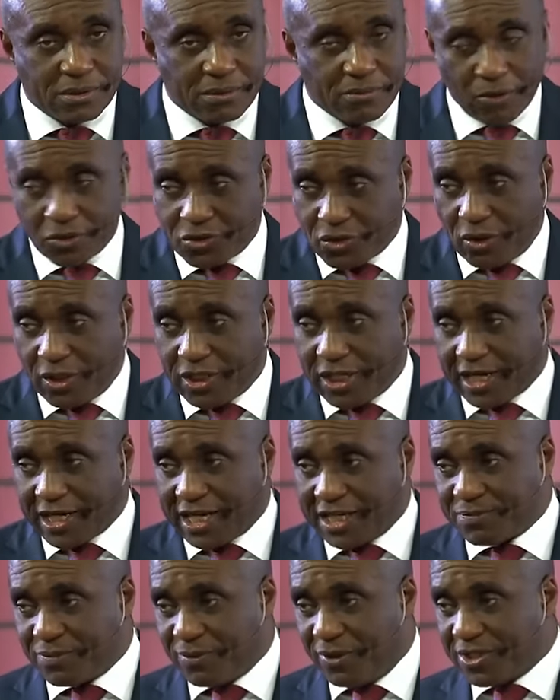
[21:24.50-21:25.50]
Most oil and
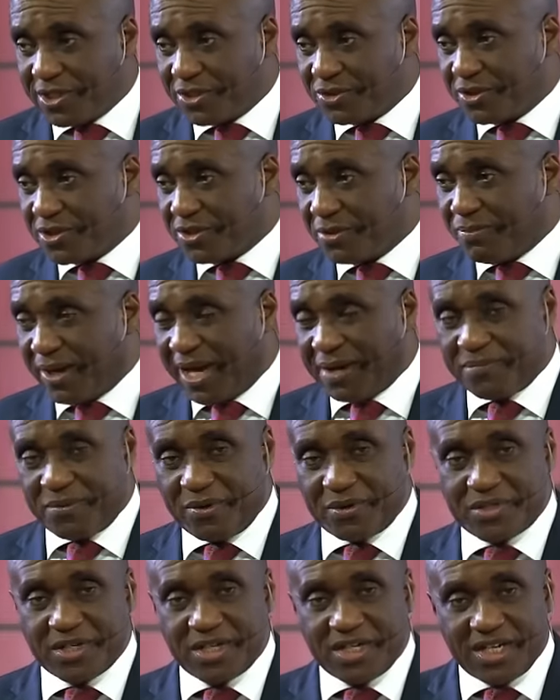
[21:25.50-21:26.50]
gas, all they do is to buy a
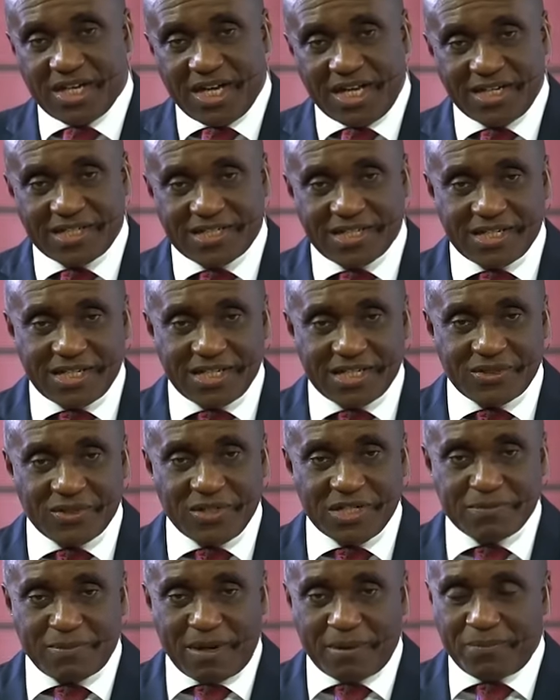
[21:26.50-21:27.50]
boat and they say, they
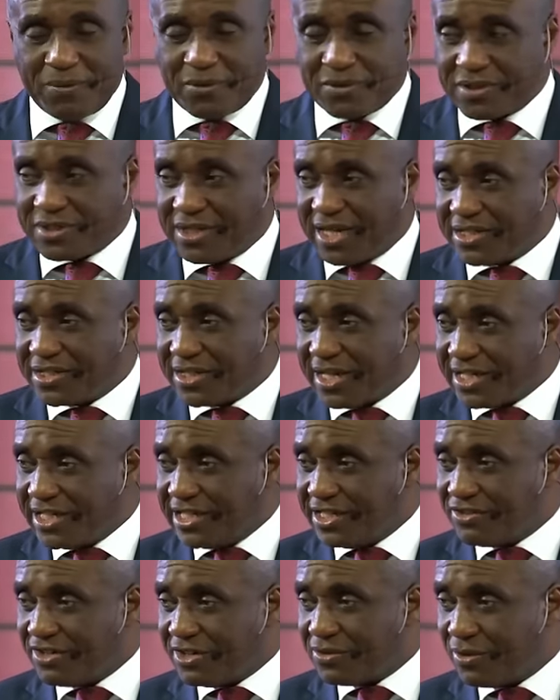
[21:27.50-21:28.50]
lease my boat. That is an
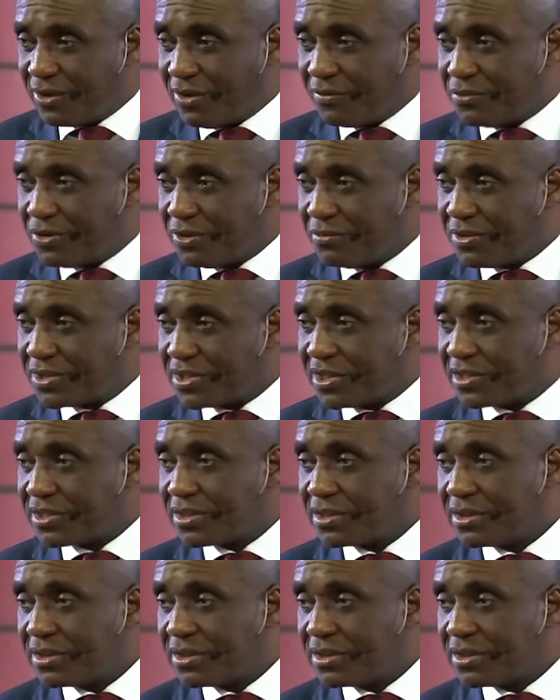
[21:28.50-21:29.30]
illiterate way of doing business.